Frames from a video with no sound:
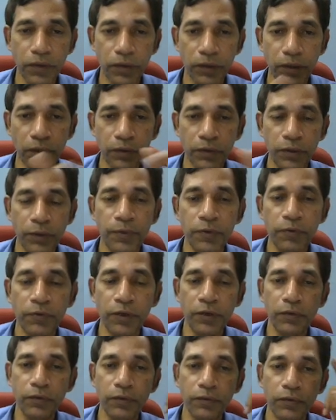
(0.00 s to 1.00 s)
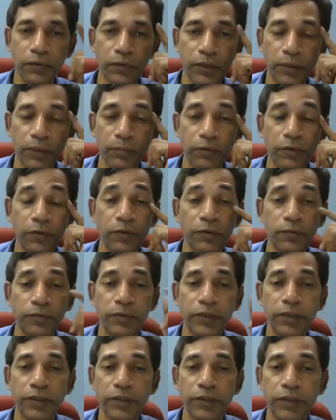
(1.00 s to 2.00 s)
Now if you want to remove
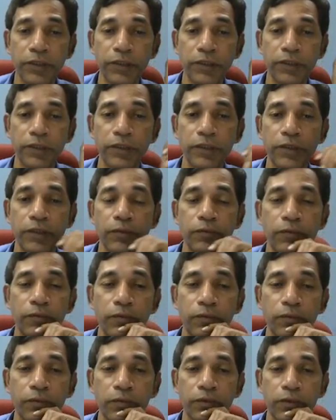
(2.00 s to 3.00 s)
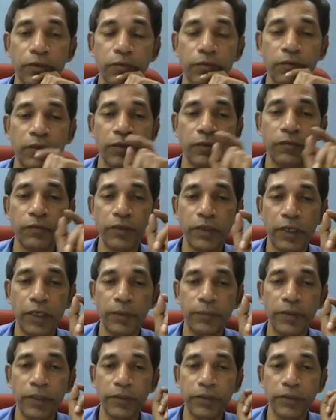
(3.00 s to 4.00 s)
the state Q2, you want to
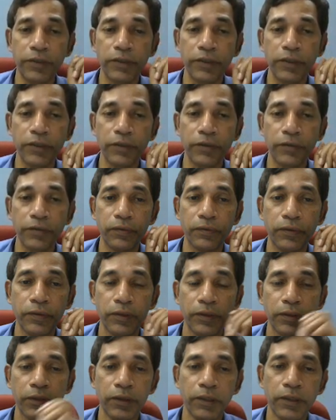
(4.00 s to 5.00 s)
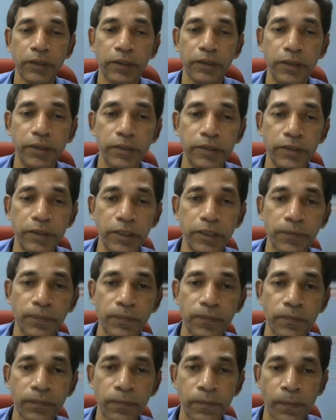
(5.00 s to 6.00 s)
eliminate the state Q2, then see
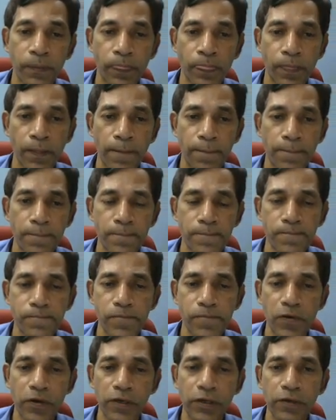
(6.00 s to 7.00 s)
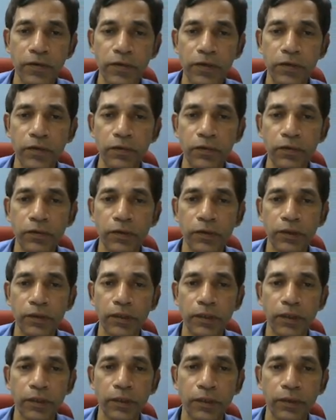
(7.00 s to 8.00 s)
what you need to do.
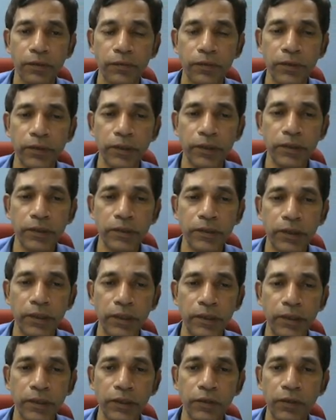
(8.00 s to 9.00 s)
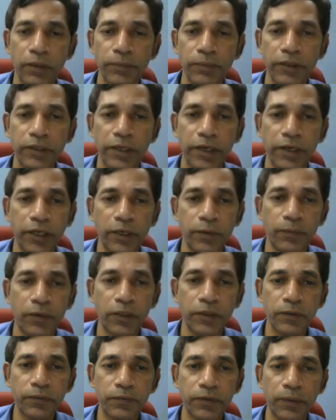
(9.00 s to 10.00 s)
One thing is that you have the direct
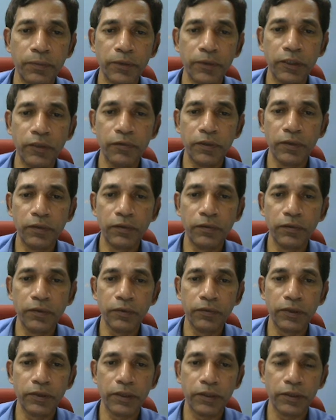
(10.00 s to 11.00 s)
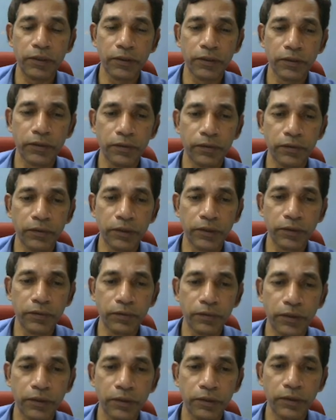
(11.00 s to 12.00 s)
path from Q1 to Q3, so it's
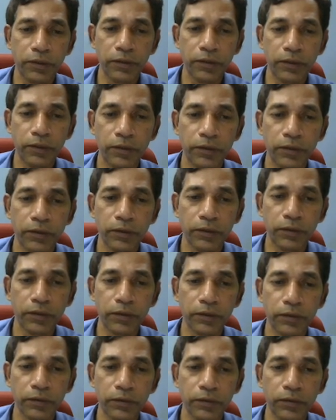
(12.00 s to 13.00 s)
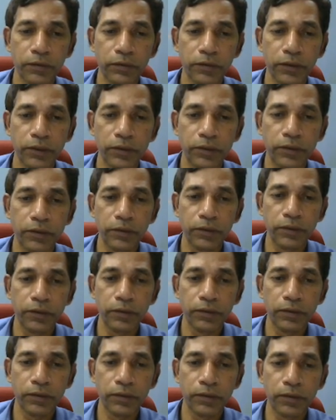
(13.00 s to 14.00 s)
okay. So you just
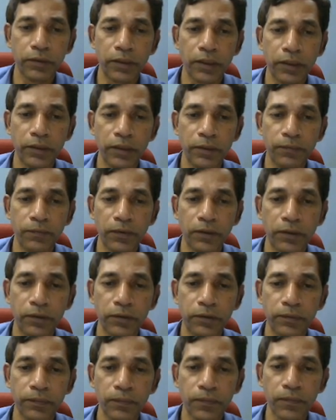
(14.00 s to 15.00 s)
draw the path.